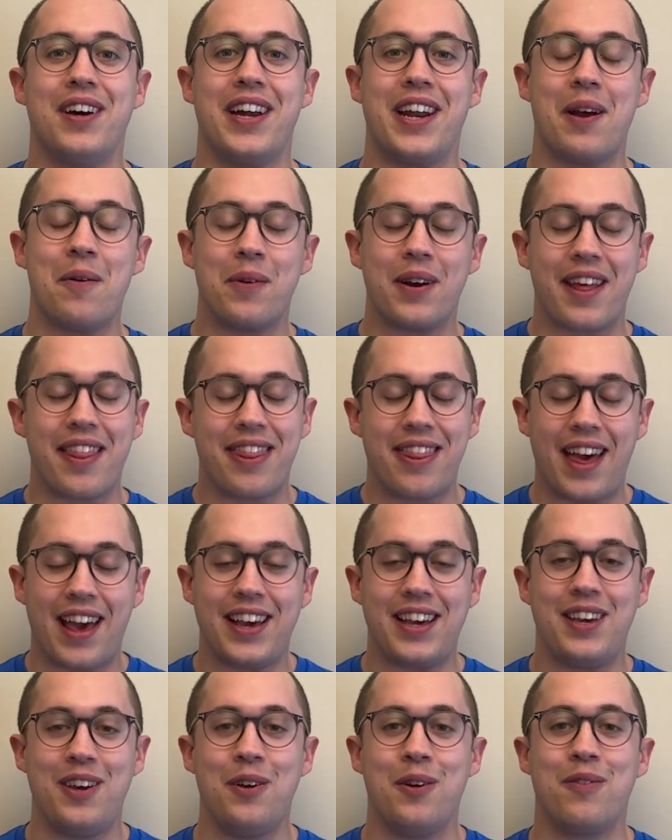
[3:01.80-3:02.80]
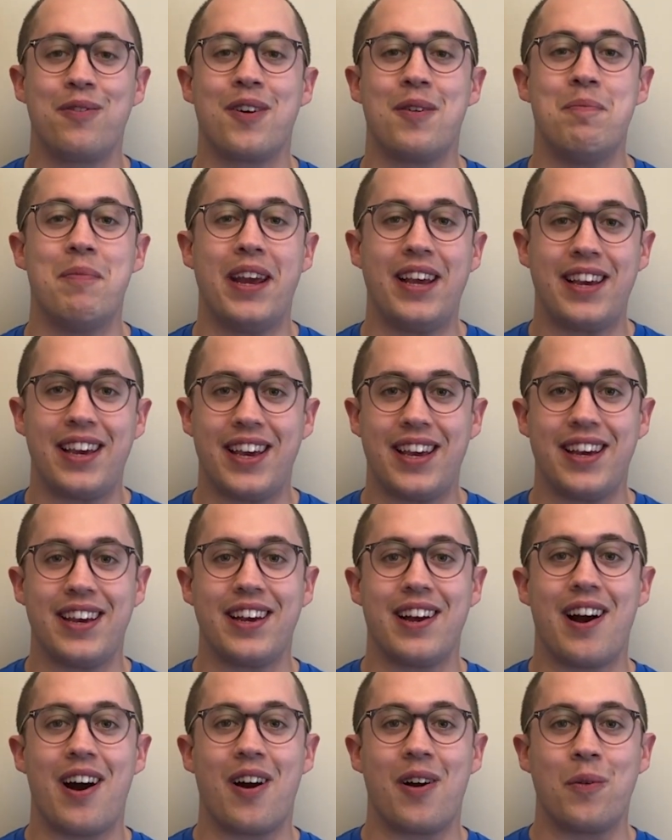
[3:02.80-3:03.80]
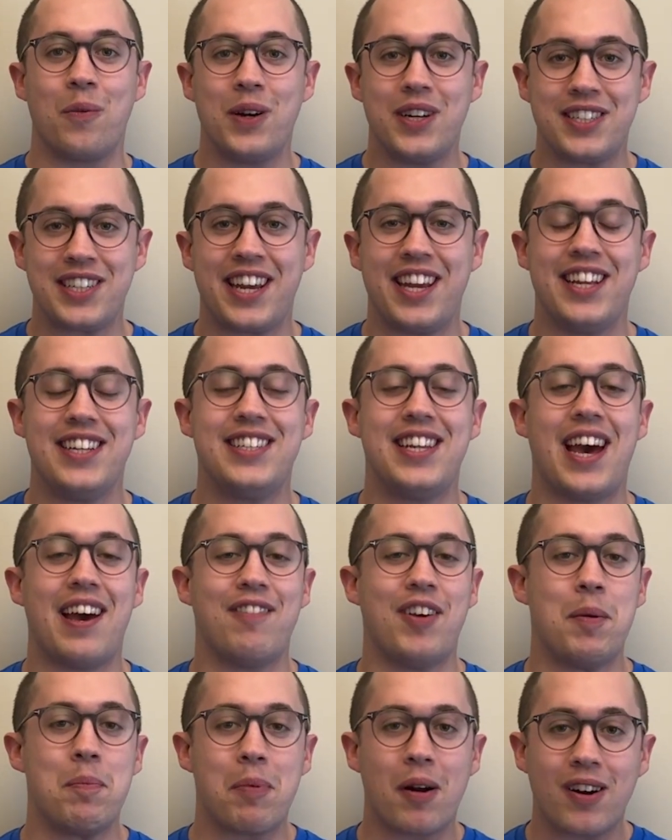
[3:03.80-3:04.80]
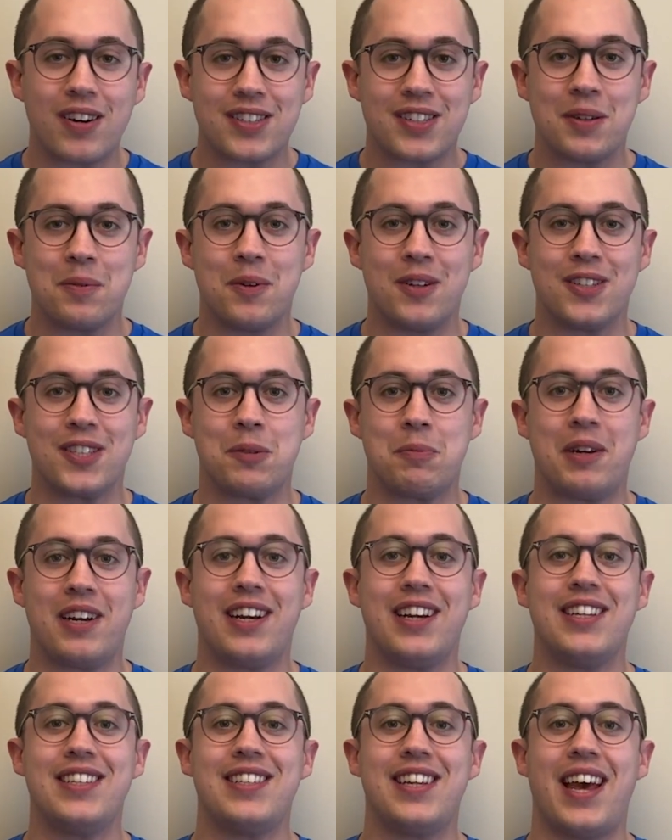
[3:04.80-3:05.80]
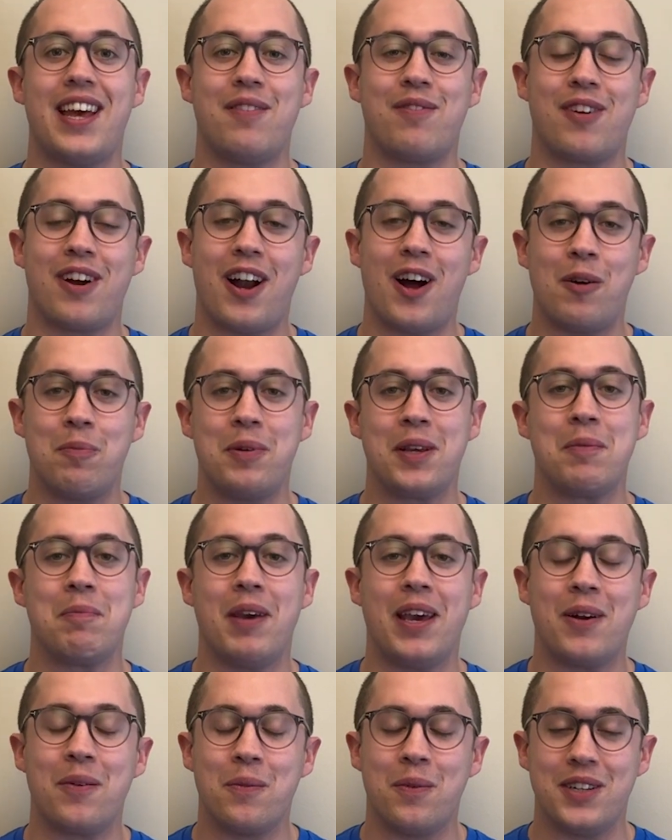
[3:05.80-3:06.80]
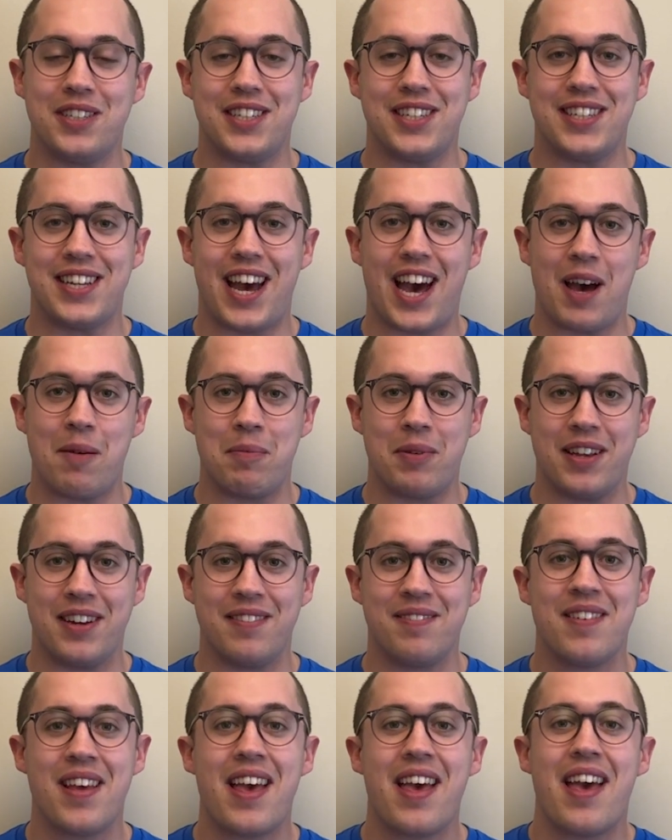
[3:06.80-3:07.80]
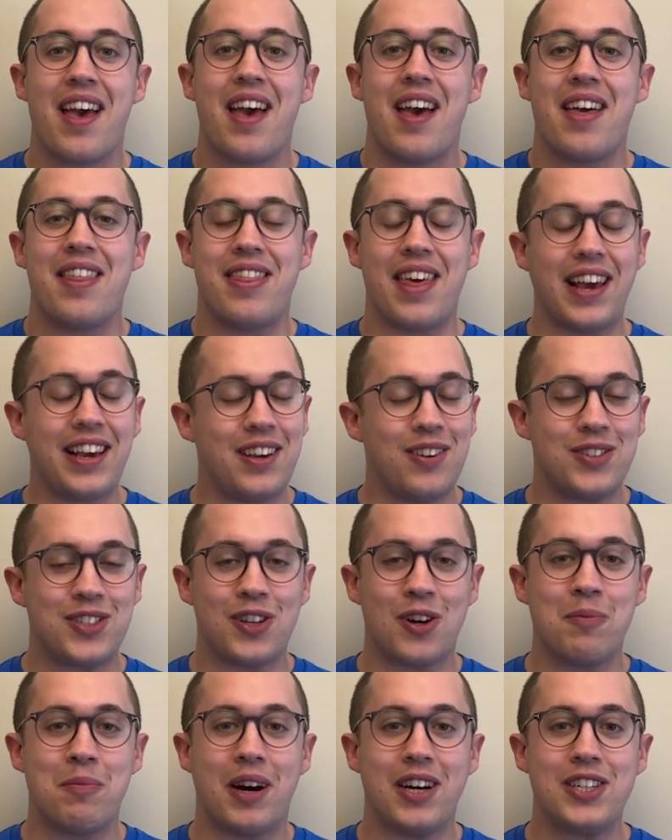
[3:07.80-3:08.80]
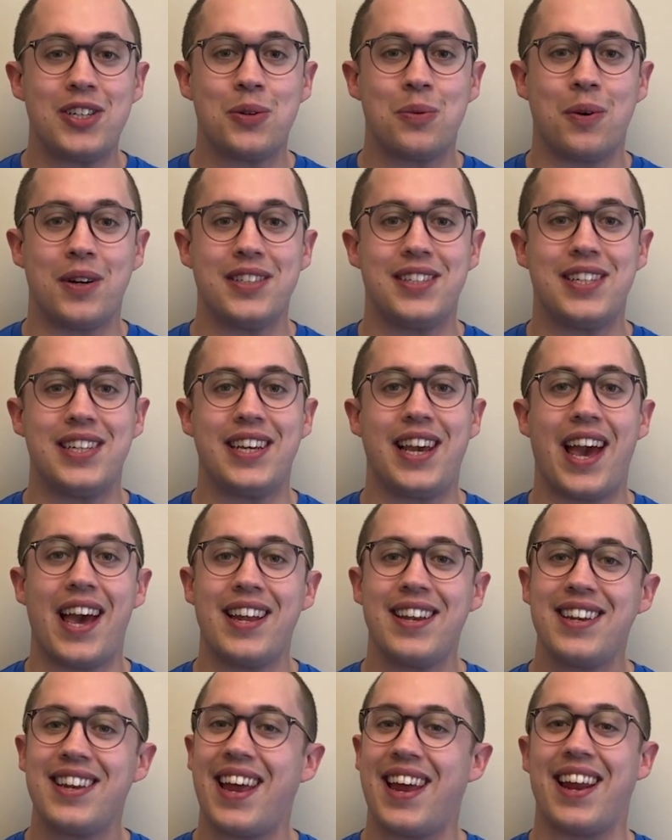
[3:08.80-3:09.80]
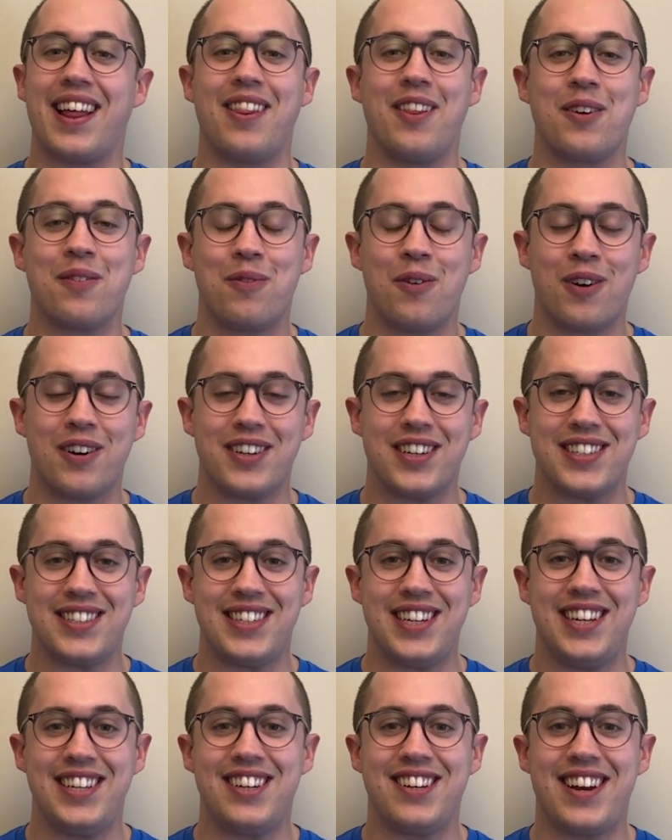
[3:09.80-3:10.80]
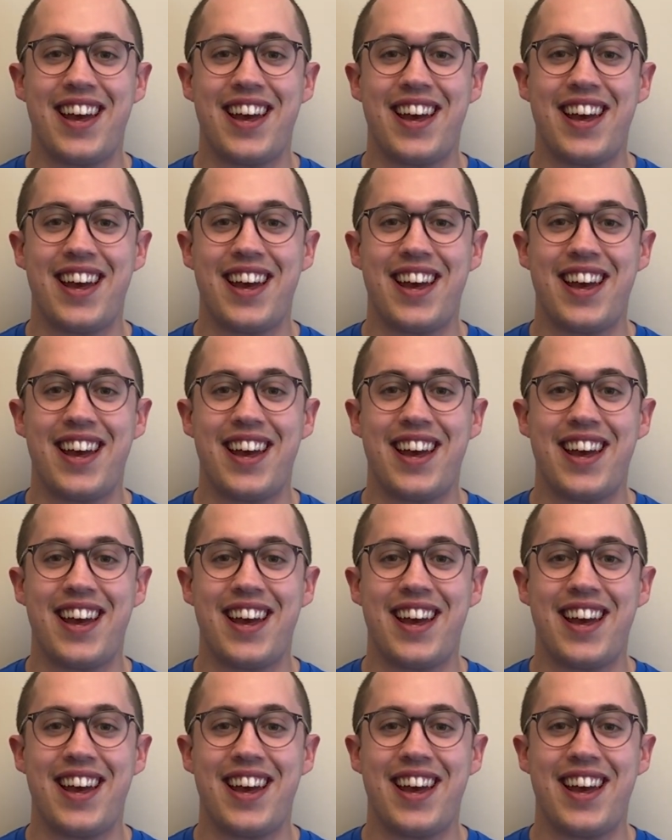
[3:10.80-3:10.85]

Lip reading: and I want to thank you for making our Wish Kids have a personable experience and for helping make wishes happen. Thank you so much once again, and I look forward to seeing your